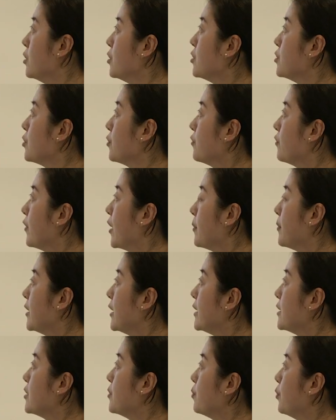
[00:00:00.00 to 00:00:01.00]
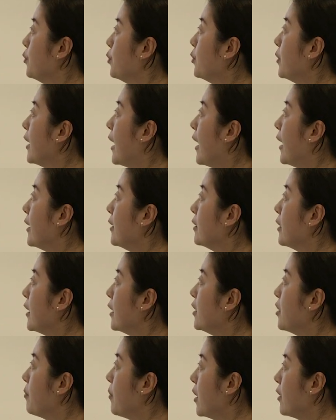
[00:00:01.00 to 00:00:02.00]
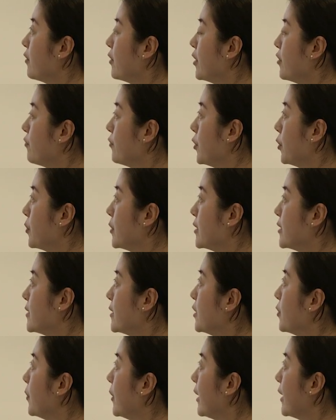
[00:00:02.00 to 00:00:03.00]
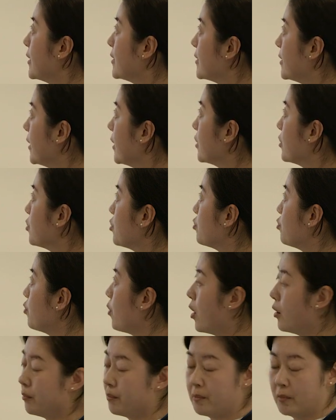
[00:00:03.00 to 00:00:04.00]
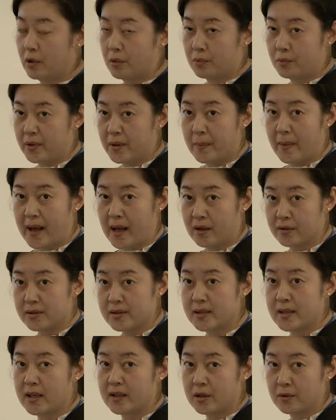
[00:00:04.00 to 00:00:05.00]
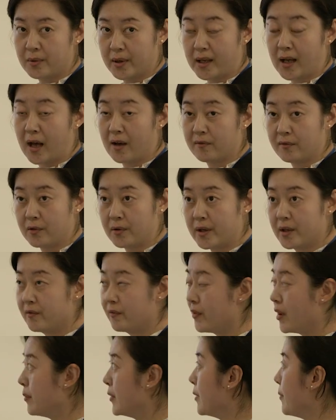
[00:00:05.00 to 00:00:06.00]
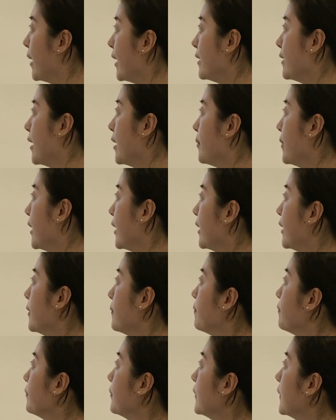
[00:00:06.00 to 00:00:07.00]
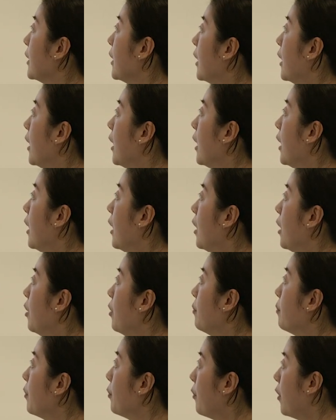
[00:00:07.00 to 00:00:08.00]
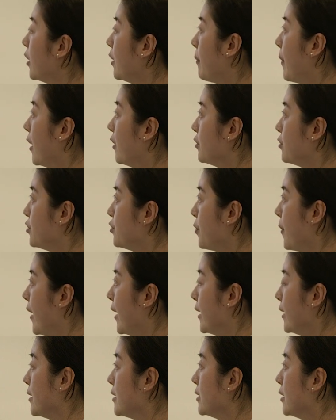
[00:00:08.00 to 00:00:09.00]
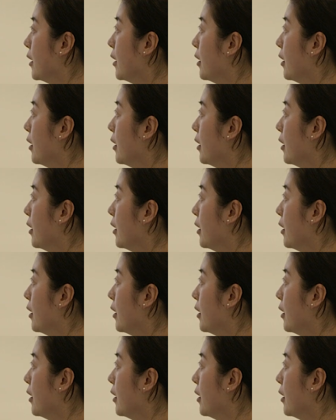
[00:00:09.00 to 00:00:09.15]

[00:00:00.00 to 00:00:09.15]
So from this blue line in the monthly frequency, we can see a strong rebound and a recovery from the pandemic. But what about the trade?